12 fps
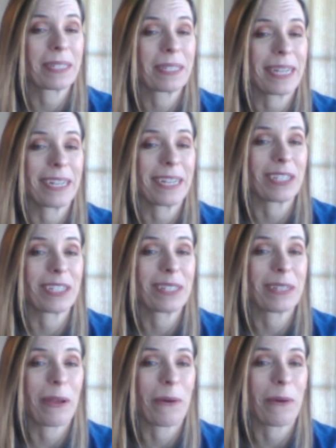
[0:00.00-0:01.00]
stages,
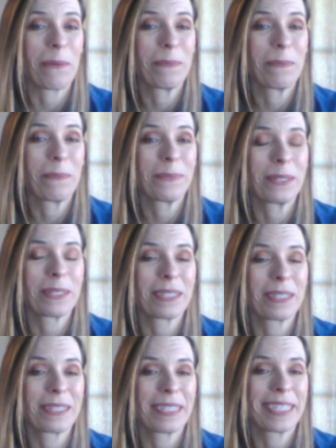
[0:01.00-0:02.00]
so
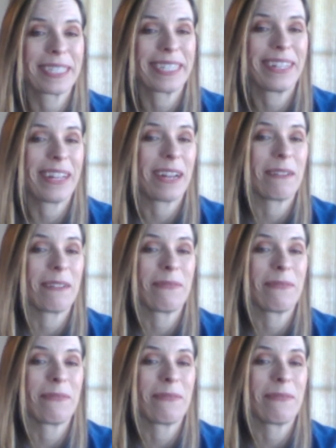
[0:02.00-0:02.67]
there's a lot of.